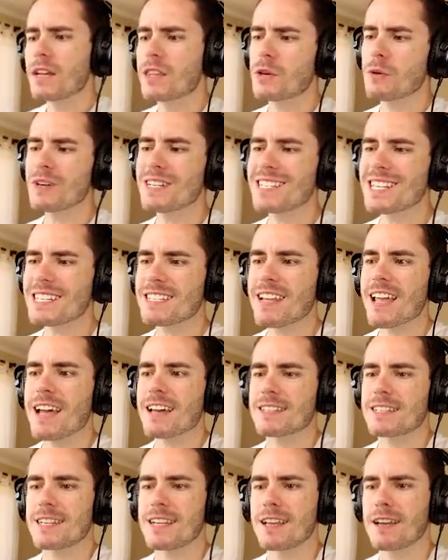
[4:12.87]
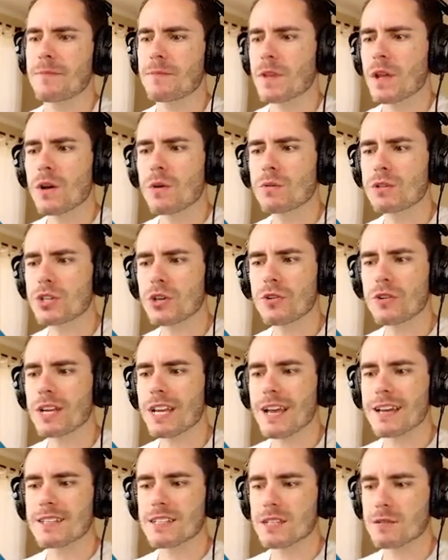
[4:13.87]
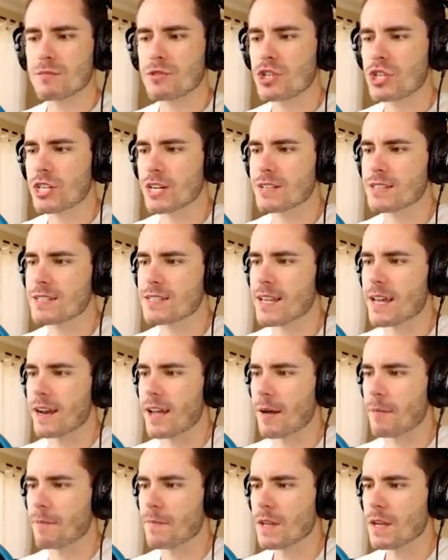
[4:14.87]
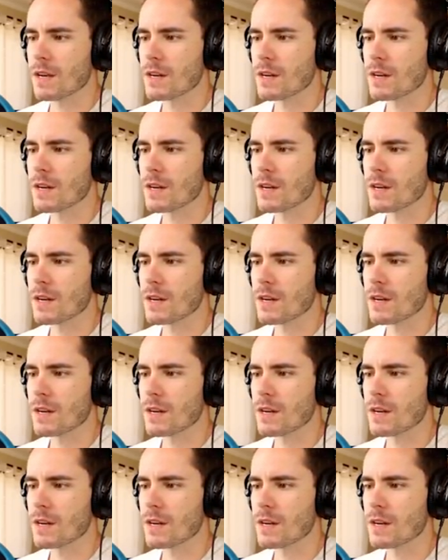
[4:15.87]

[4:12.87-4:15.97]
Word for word: There is this house here, which already has some shit set up.